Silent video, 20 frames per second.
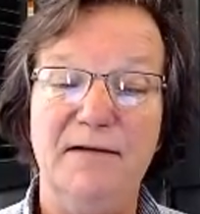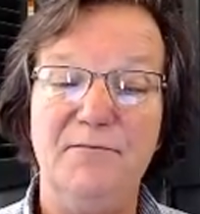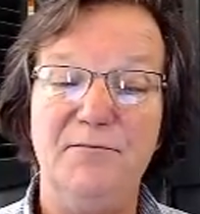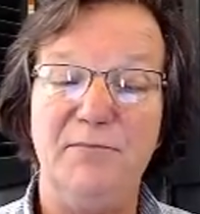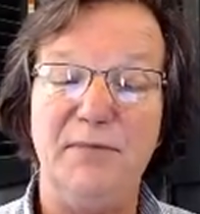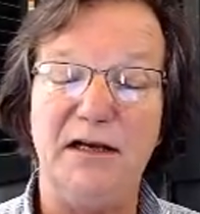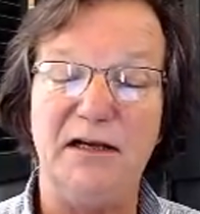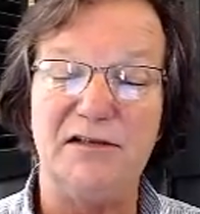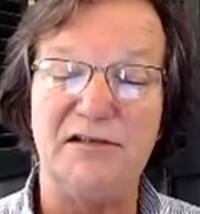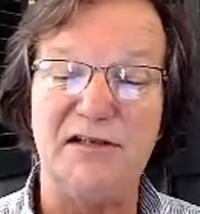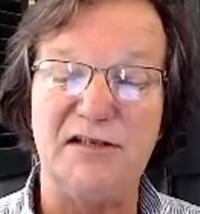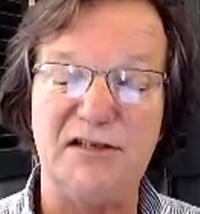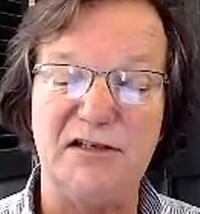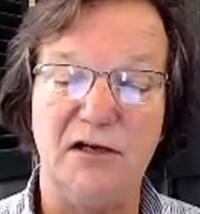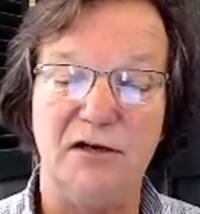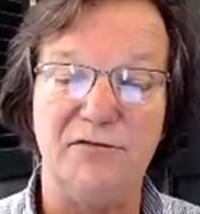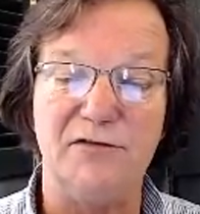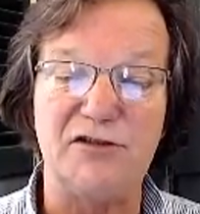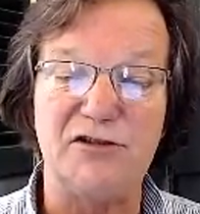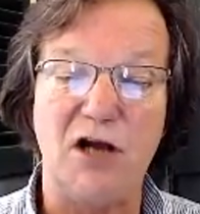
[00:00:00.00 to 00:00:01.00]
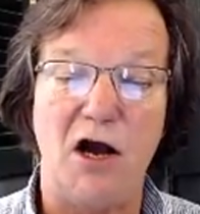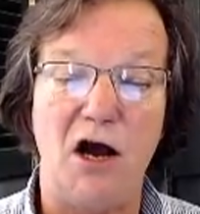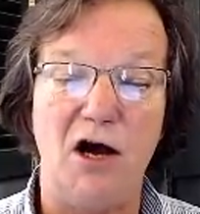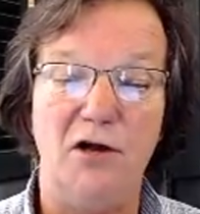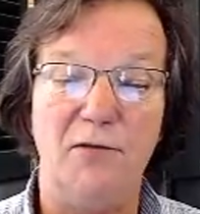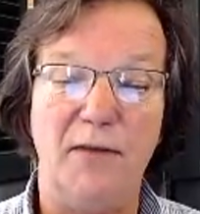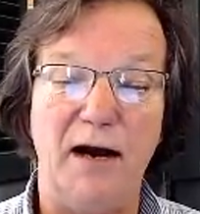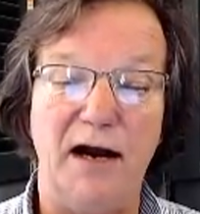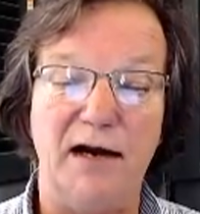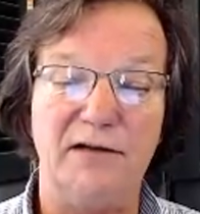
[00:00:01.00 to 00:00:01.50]
because the silver's
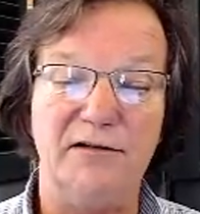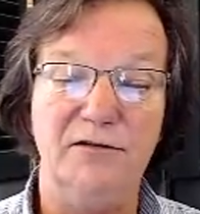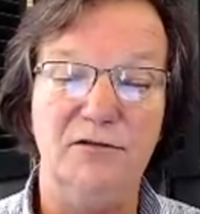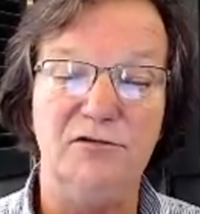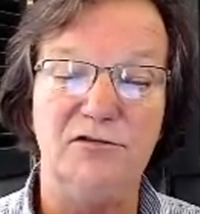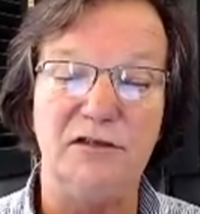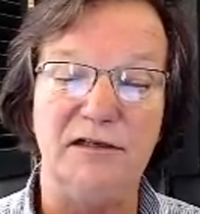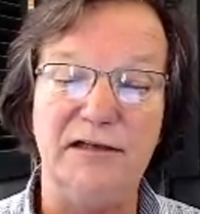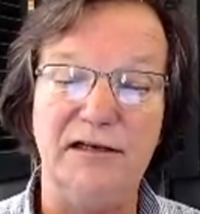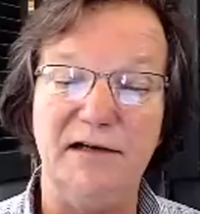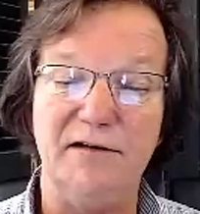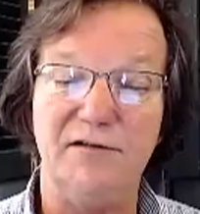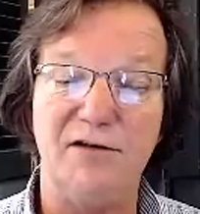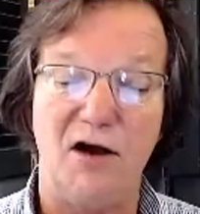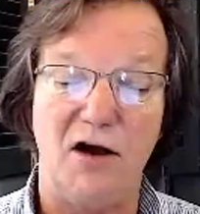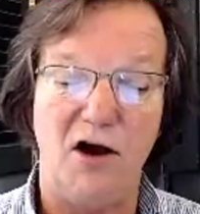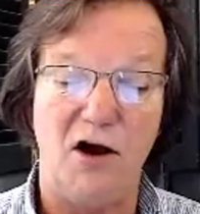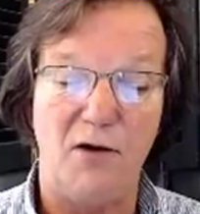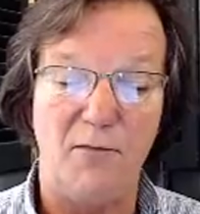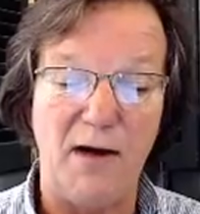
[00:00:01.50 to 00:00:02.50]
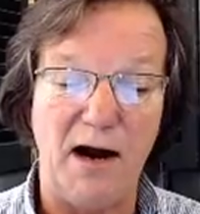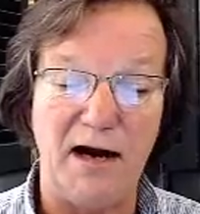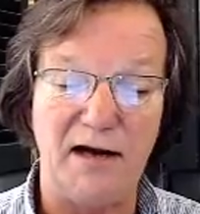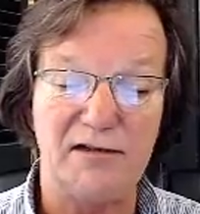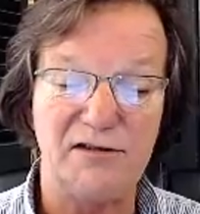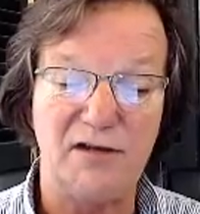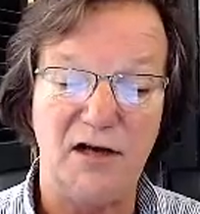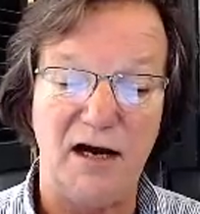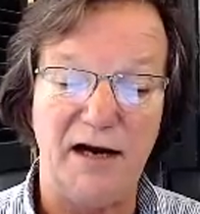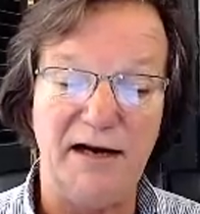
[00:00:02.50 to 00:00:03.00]
hallmarked usually. Here are the
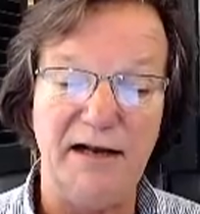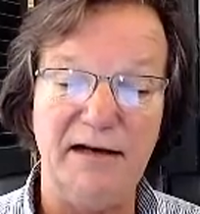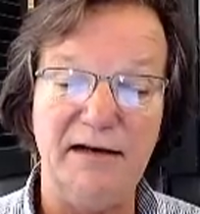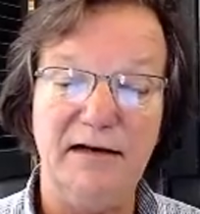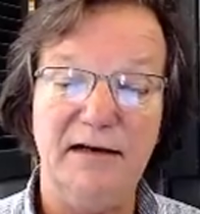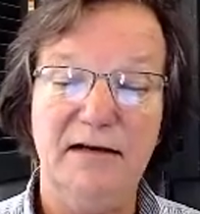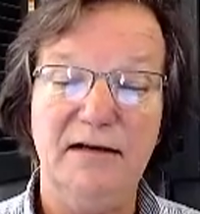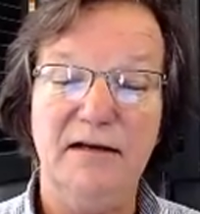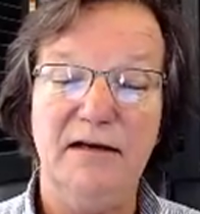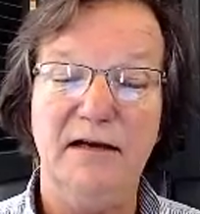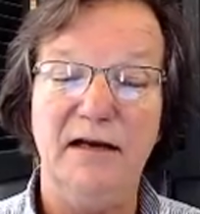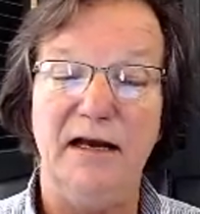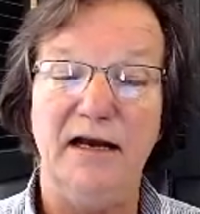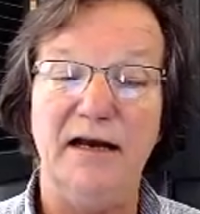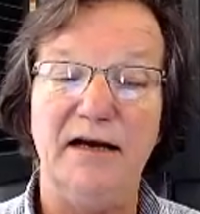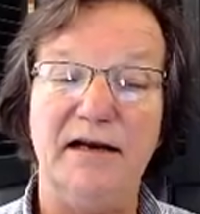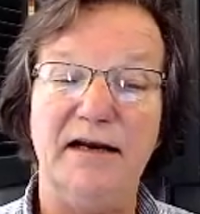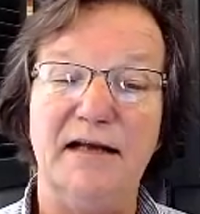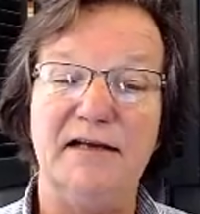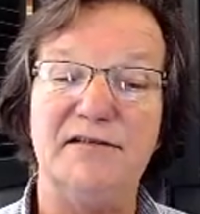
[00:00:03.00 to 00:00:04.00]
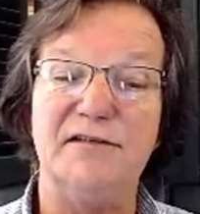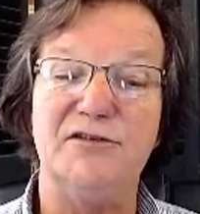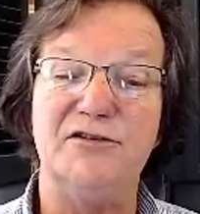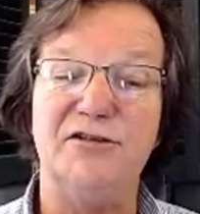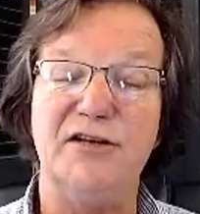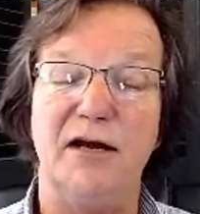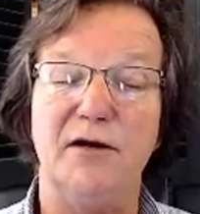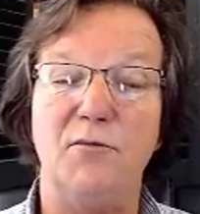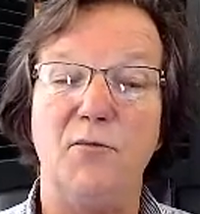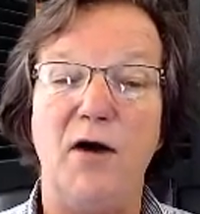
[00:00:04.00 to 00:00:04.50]
hallmarks on it, and it has a
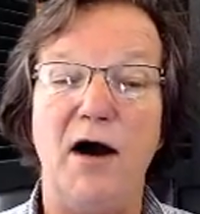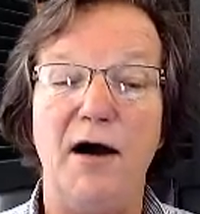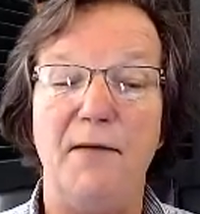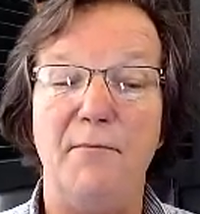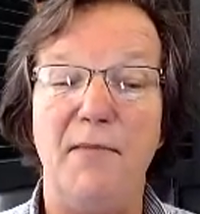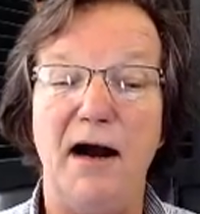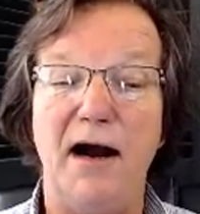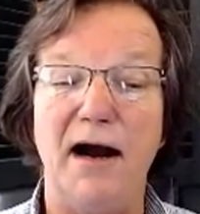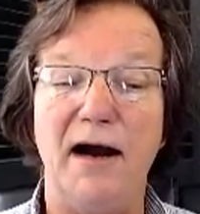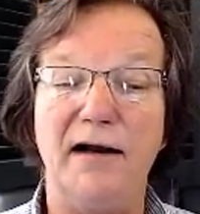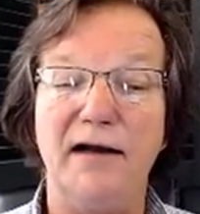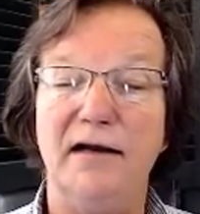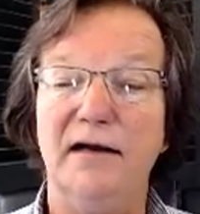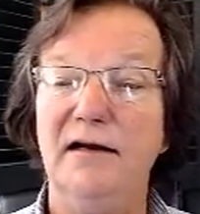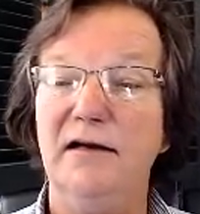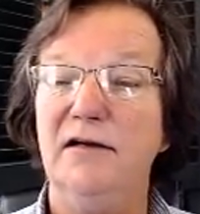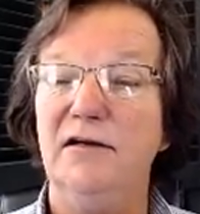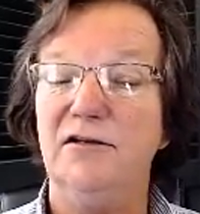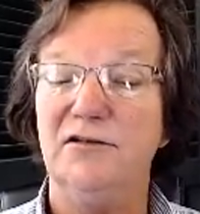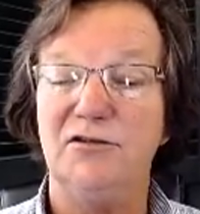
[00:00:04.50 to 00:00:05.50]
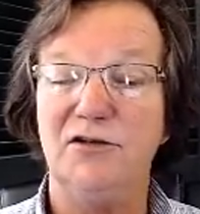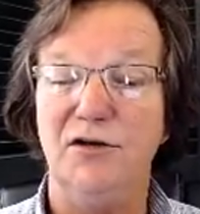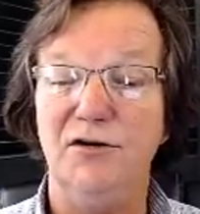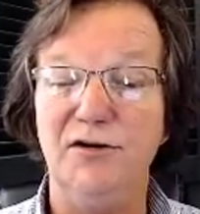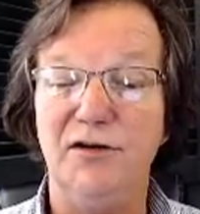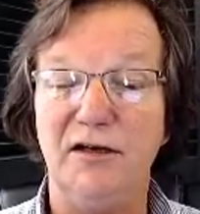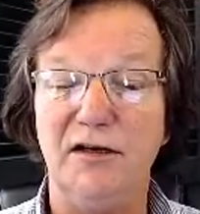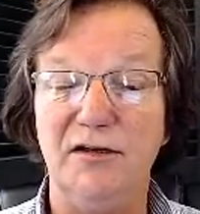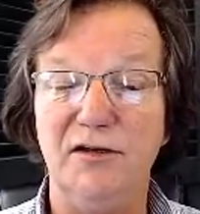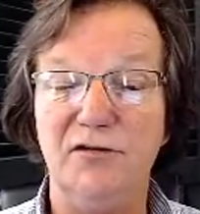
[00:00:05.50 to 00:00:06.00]
Chenois mark. So
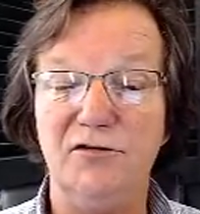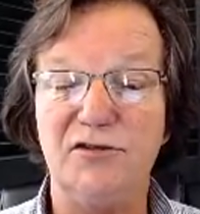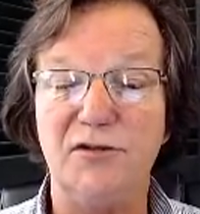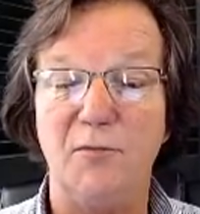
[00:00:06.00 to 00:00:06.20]
you can do some